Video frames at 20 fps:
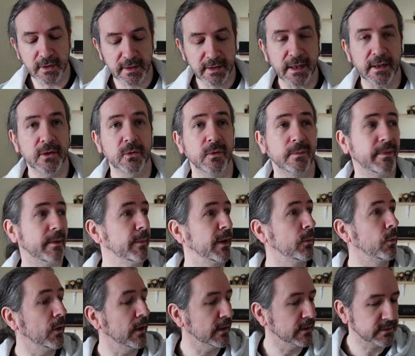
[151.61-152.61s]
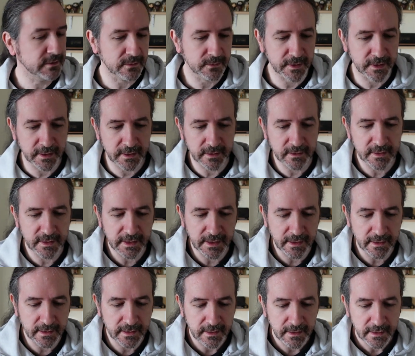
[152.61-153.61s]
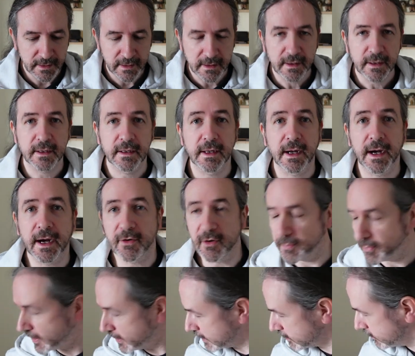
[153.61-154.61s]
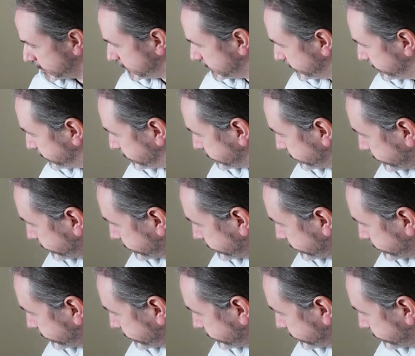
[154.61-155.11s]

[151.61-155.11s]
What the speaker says: That'll go up on my wall somewhere here in the Harry Potter room.